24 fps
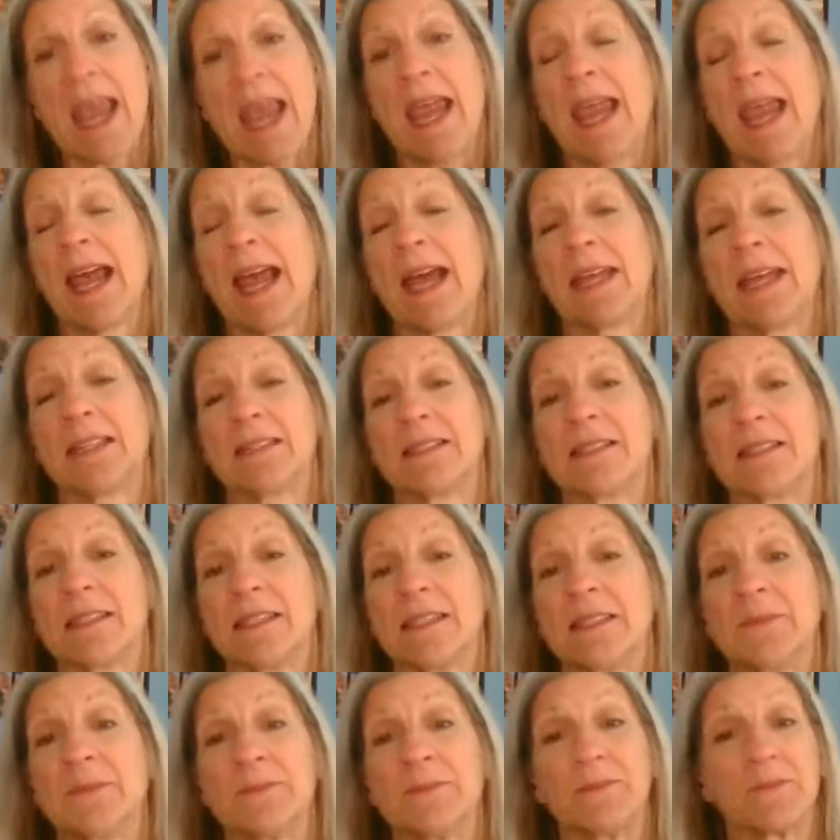And
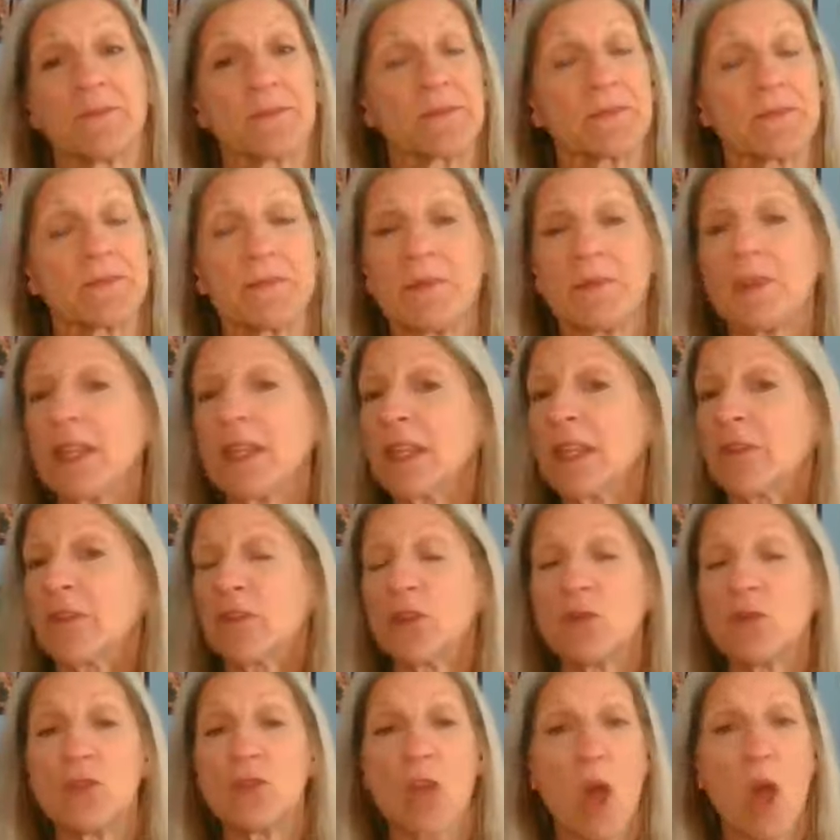if
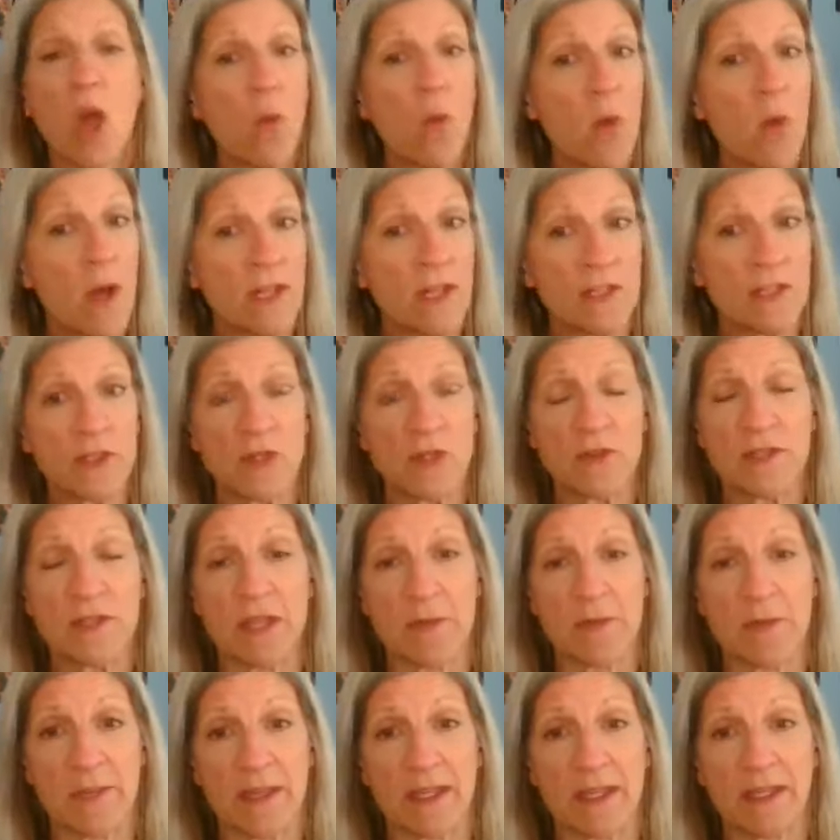you don't want to do
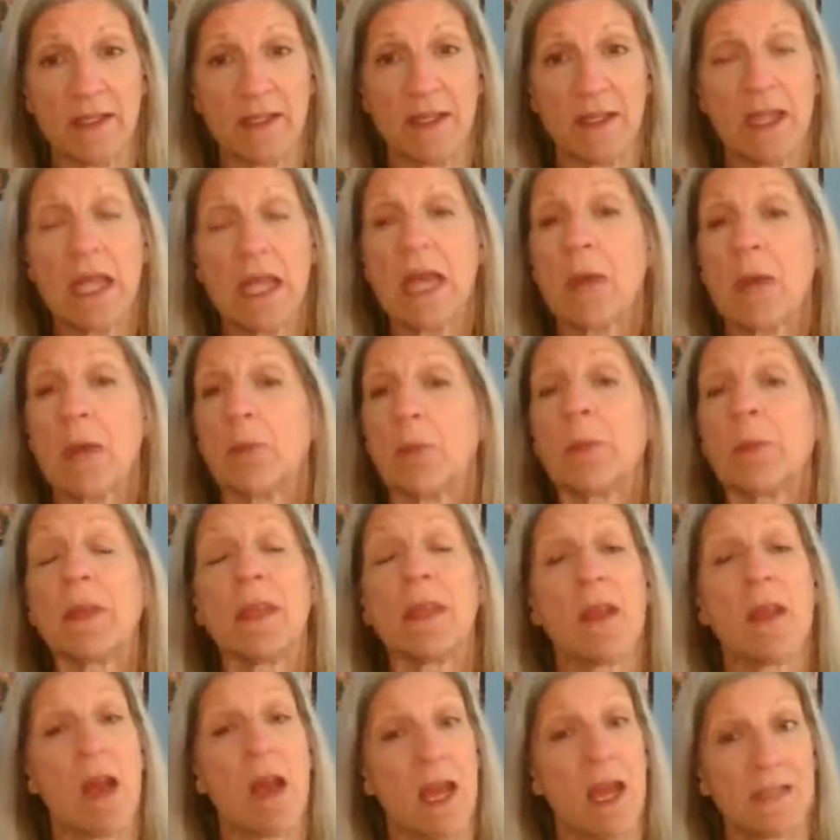something,
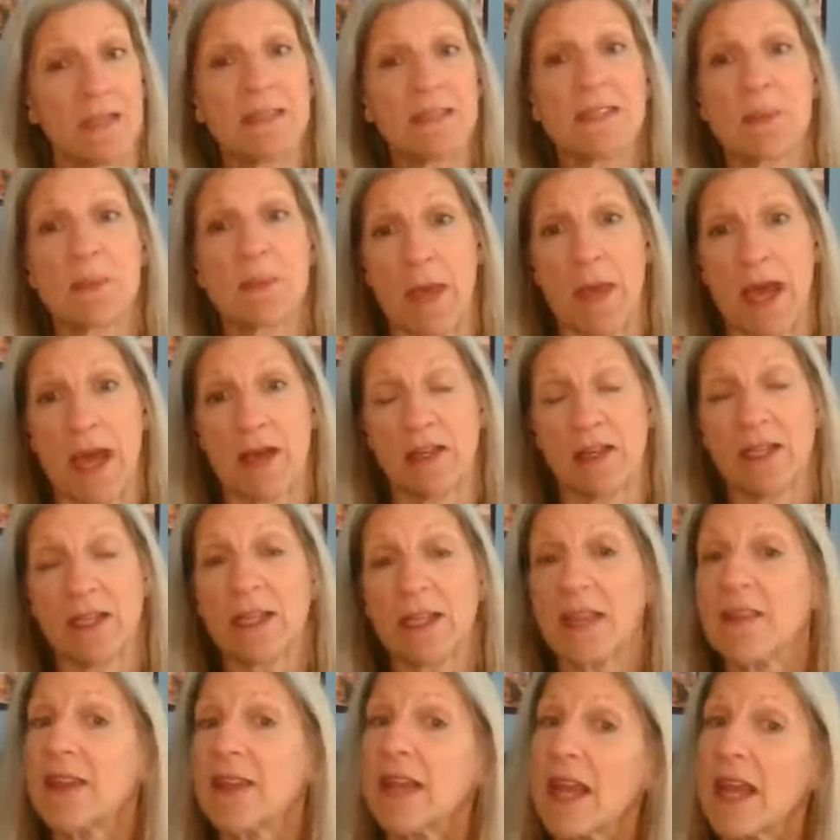be honest about it
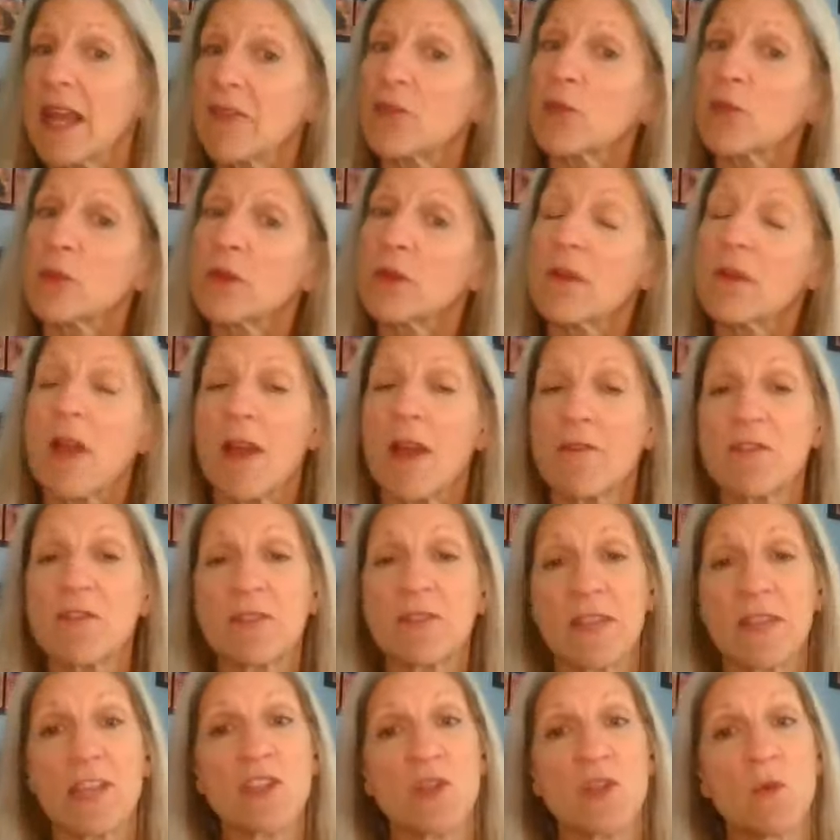and then have a real
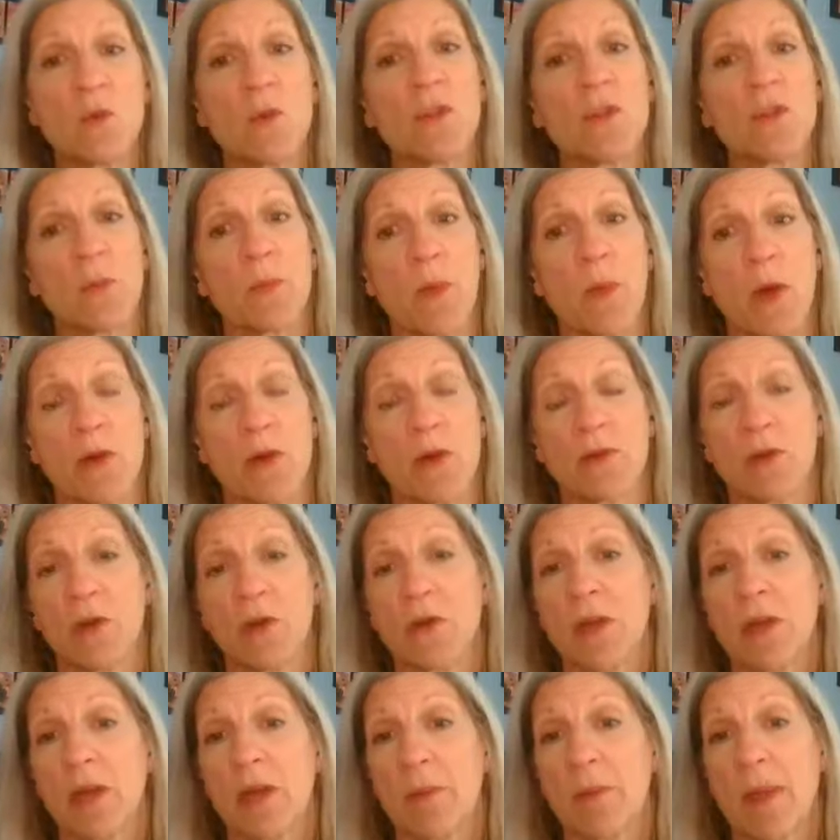conversation with your
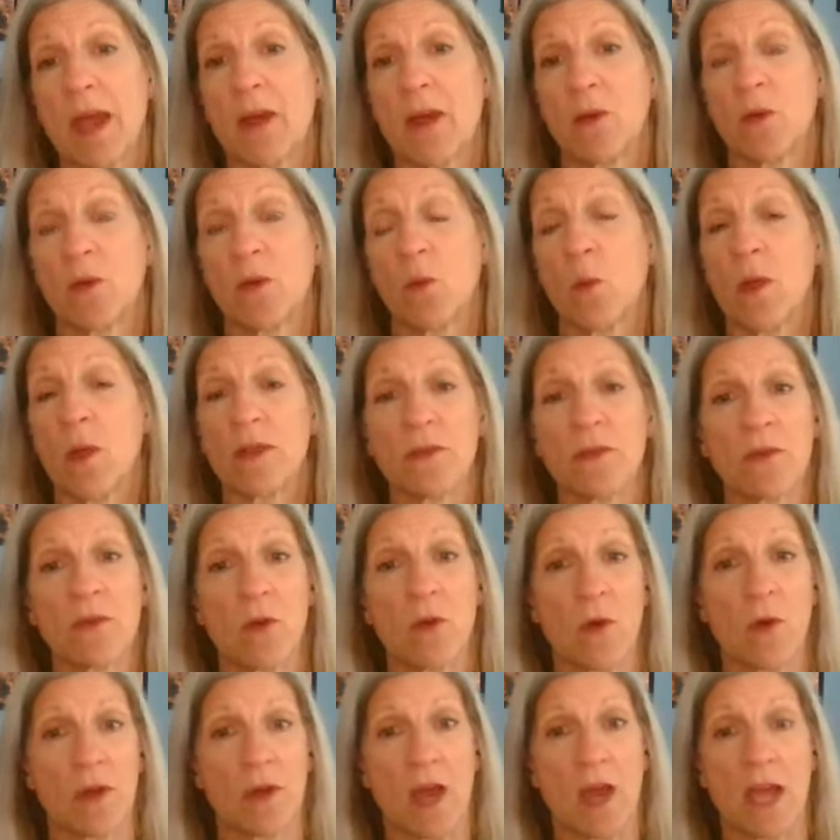partner about whether
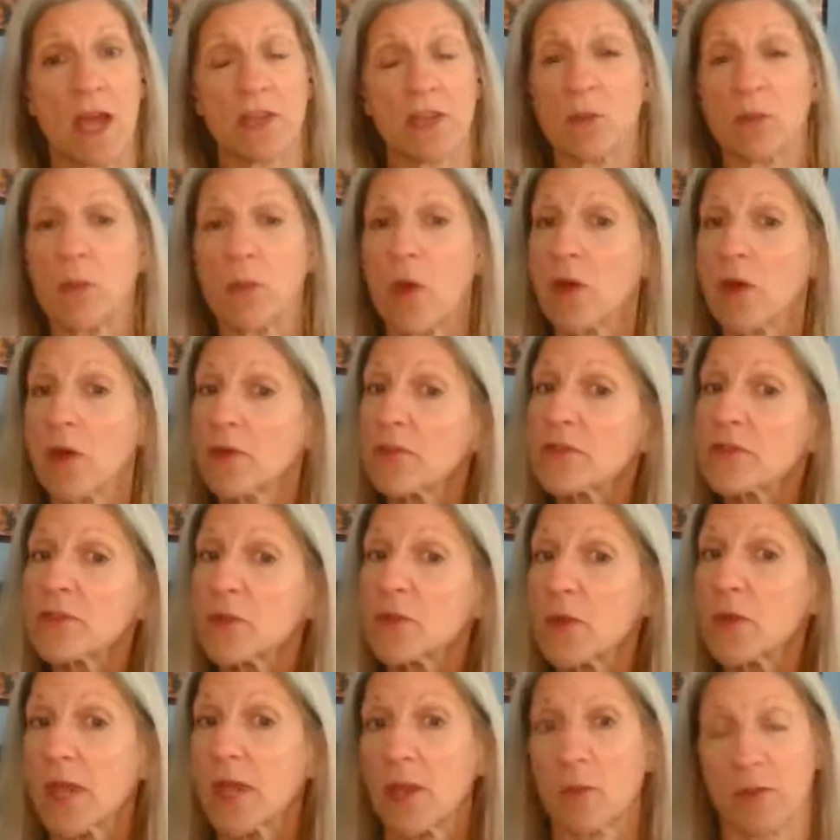or not your partner's
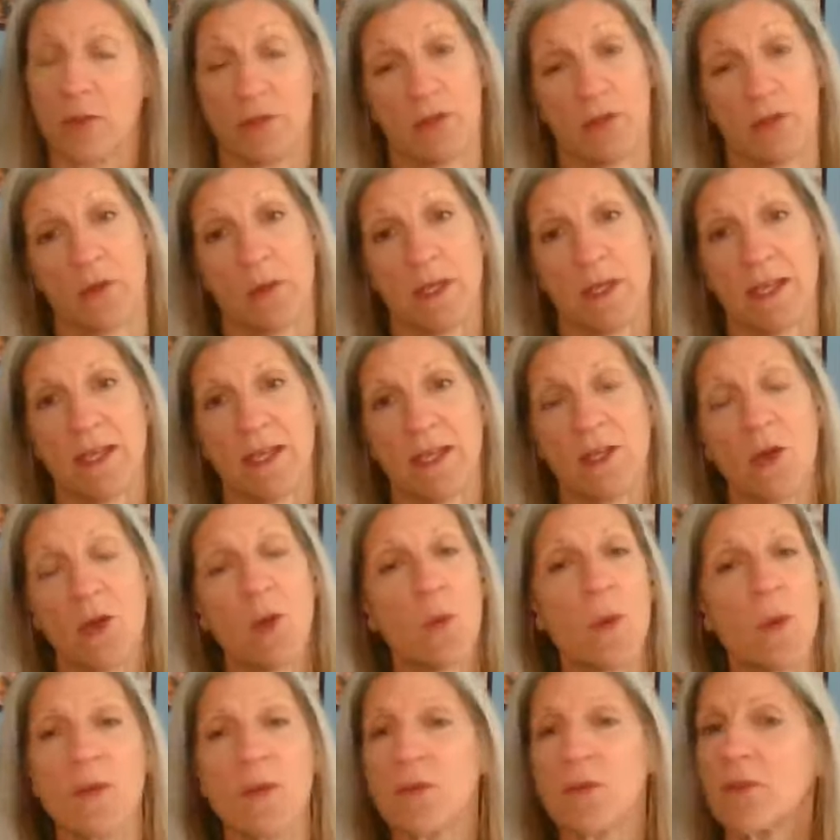okay with doing it
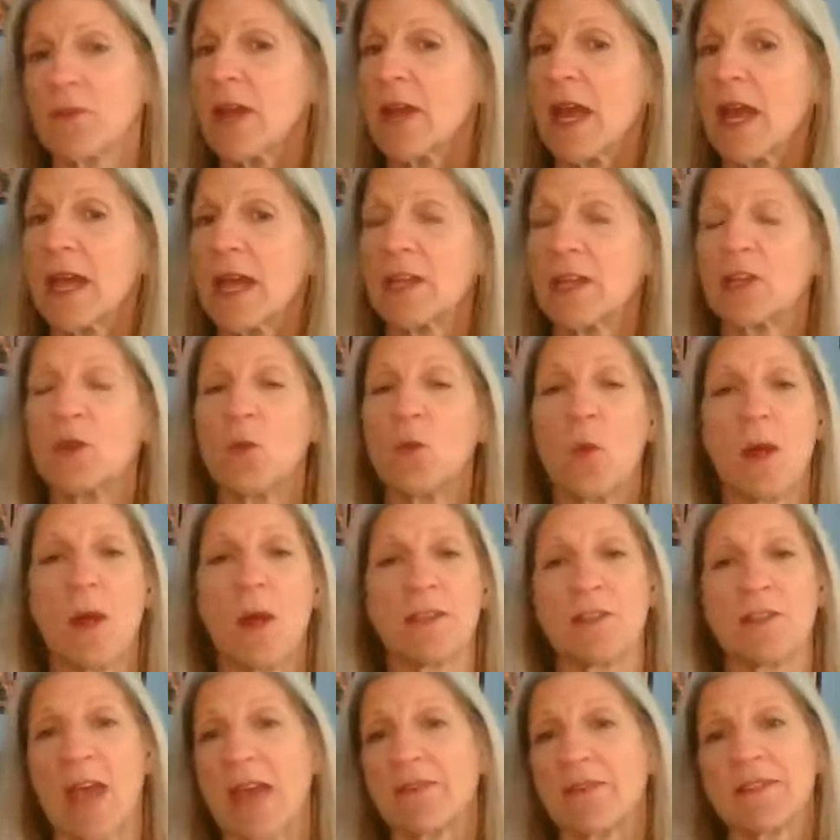or whether or not you
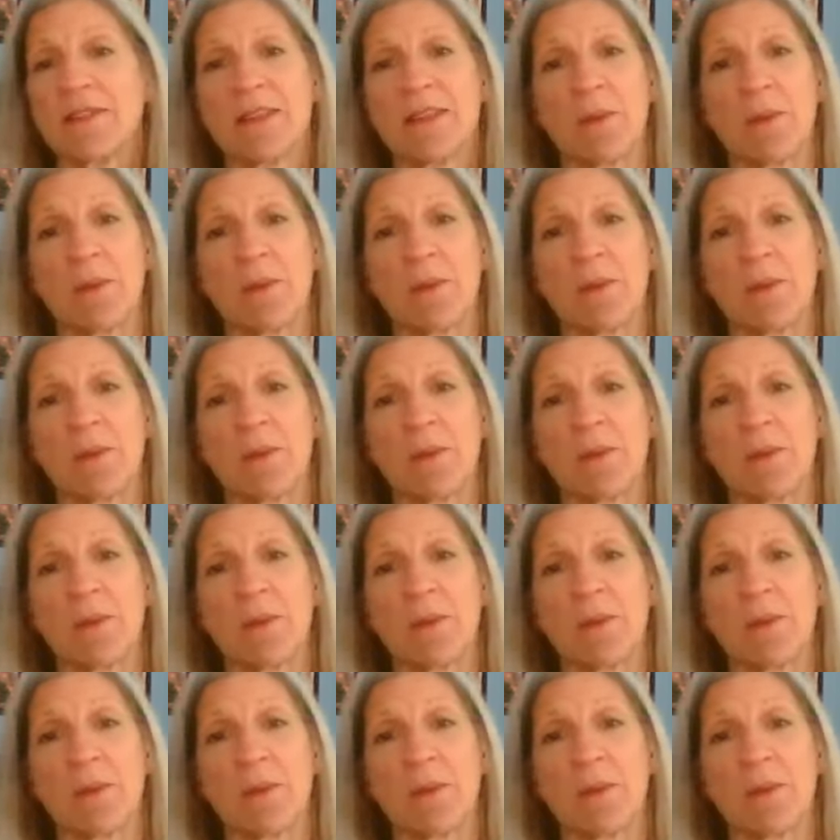want to have